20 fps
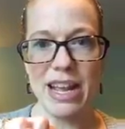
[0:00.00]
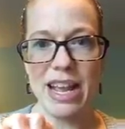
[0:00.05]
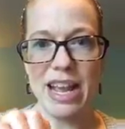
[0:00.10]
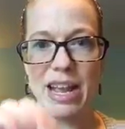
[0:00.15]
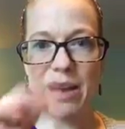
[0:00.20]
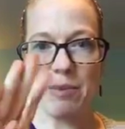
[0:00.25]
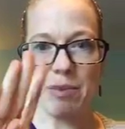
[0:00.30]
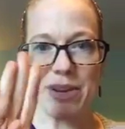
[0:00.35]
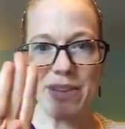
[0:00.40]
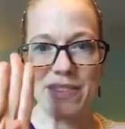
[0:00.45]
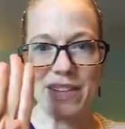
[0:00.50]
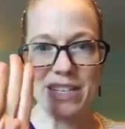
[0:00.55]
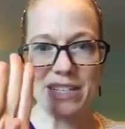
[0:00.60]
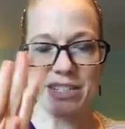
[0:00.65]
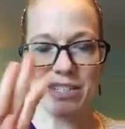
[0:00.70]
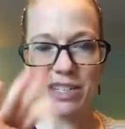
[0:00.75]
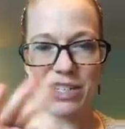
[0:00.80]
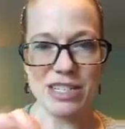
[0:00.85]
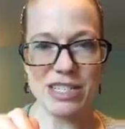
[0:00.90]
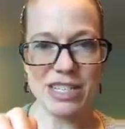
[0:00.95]
And when they
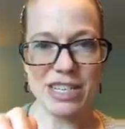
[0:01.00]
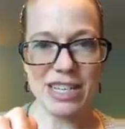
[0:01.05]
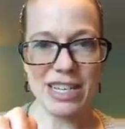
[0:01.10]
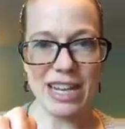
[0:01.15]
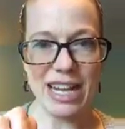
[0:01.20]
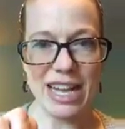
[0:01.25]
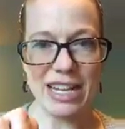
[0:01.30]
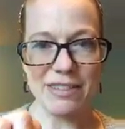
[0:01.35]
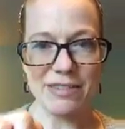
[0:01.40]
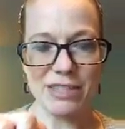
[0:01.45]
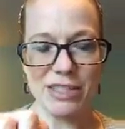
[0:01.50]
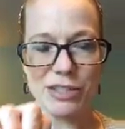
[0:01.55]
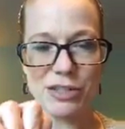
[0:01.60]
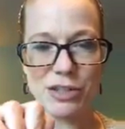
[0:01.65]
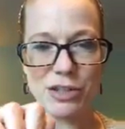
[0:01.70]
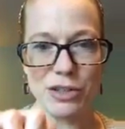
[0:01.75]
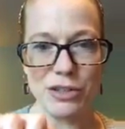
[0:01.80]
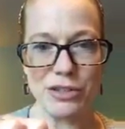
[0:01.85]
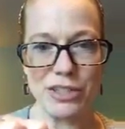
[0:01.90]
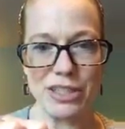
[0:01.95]
start to get out of
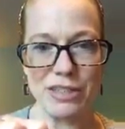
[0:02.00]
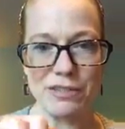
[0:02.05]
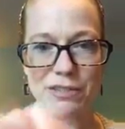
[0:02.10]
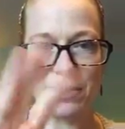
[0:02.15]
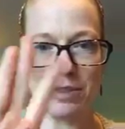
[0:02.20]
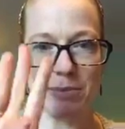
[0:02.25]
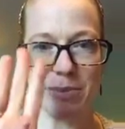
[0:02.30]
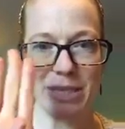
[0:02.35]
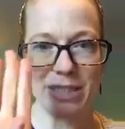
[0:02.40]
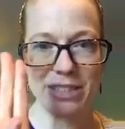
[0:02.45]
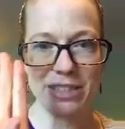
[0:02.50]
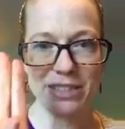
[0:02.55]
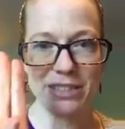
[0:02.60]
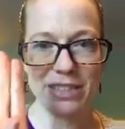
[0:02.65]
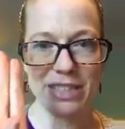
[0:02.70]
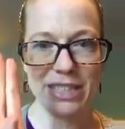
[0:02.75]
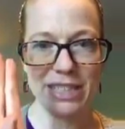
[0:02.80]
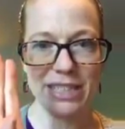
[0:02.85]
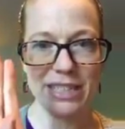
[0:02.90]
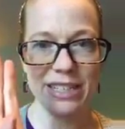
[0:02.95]
control, they're flipping their
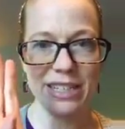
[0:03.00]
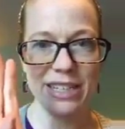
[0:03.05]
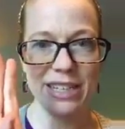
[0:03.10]
lid.